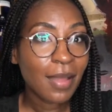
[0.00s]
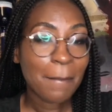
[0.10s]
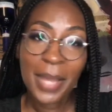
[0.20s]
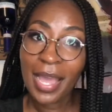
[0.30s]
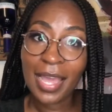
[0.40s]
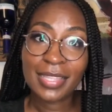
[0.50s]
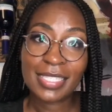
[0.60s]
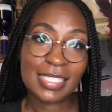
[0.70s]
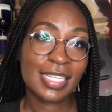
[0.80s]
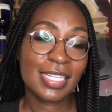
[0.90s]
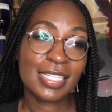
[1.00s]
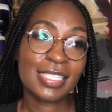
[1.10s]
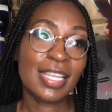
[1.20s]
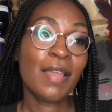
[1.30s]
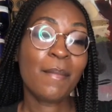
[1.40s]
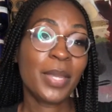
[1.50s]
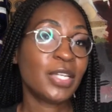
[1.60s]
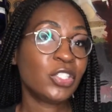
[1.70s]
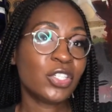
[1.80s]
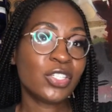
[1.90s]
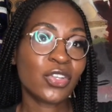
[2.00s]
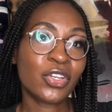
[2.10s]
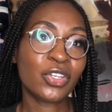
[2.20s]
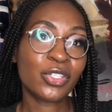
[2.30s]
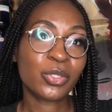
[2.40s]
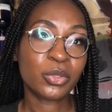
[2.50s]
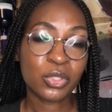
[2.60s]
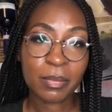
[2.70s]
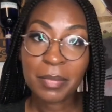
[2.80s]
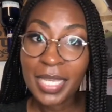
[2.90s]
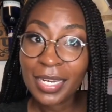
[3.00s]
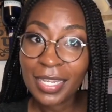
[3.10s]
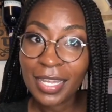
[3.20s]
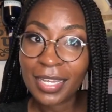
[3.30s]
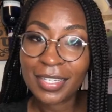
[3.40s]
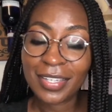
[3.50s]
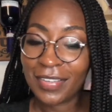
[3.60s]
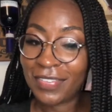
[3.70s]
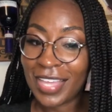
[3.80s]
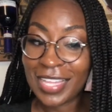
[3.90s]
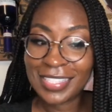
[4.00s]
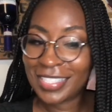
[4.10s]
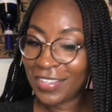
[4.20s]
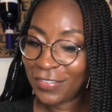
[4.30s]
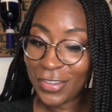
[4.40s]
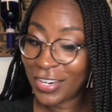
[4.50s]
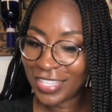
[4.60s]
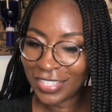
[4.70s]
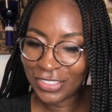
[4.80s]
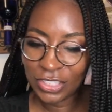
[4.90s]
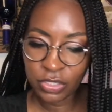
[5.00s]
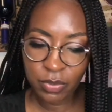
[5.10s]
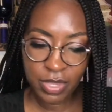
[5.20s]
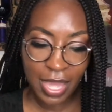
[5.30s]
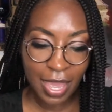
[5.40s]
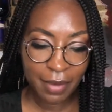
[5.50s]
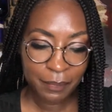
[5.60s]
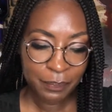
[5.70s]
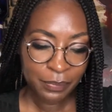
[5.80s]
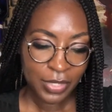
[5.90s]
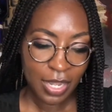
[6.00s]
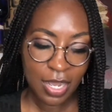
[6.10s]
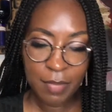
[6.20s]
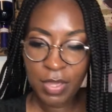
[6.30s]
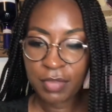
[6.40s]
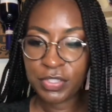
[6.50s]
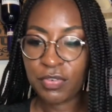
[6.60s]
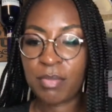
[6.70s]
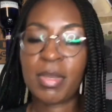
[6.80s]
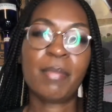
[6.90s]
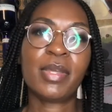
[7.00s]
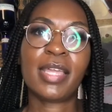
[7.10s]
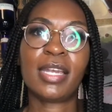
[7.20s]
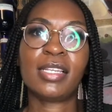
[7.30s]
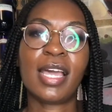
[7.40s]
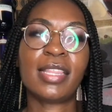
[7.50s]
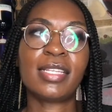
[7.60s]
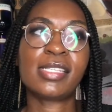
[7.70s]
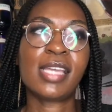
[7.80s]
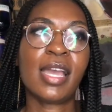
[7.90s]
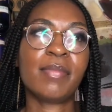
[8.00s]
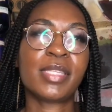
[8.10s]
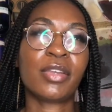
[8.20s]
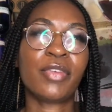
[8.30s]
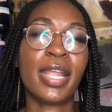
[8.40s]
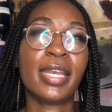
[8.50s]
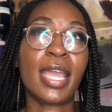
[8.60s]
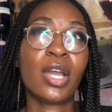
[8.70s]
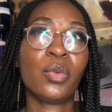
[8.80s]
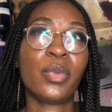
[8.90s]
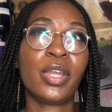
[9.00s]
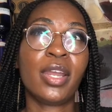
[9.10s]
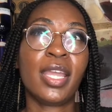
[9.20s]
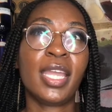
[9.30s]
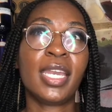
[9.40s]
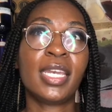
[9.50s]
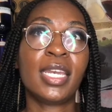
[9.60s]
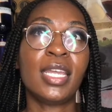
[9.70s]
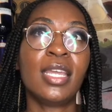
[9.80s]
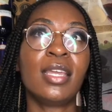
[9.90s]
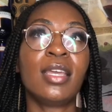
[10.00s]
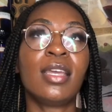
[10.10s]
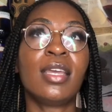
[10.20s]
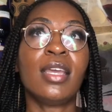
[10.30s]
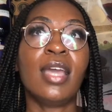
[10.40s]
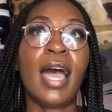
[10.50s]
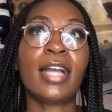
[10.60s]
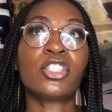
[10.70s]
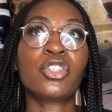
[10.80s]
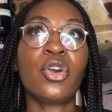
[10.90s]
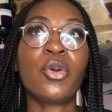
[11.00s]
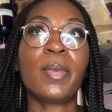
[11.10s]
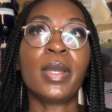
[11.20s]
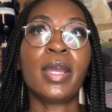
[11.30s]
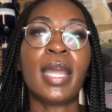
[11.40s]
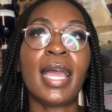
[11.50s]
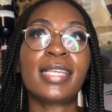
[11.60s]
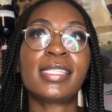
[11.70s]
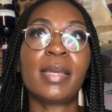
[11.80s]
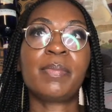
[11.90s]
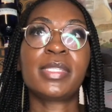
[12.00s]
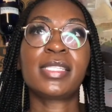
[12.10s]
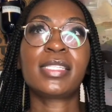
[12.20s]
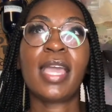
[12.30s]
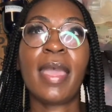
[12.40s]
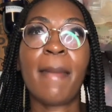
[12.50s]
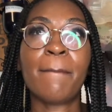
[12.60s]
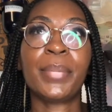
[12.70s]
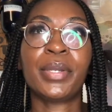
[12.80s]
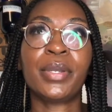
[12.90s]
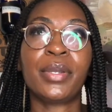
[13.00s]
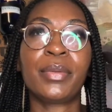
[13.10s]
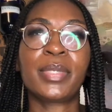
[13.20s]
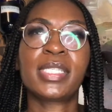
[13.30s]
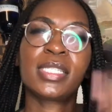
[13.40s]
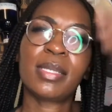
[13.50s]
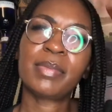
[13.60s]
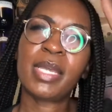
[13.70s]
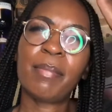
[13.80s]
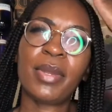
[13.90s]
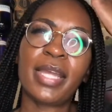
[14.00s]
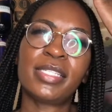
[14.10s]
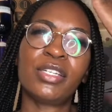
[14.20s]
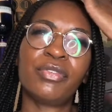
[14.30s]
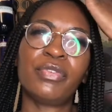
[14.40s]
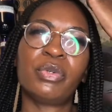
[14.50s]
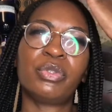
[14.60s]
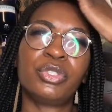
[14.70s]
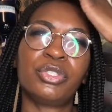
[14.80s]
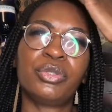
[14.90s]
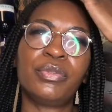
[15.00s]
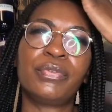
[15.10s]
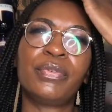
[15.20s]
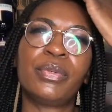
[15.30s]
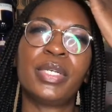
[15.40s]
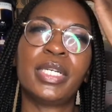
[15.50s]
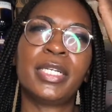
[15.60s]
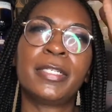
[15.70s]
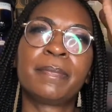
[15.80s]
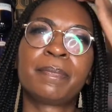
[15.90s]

behind the scenes pictures on your social media, if you're allowed to do that? You have to remember that a lot of the times, like right now we are in October, September, was it September? I did a photo shoot for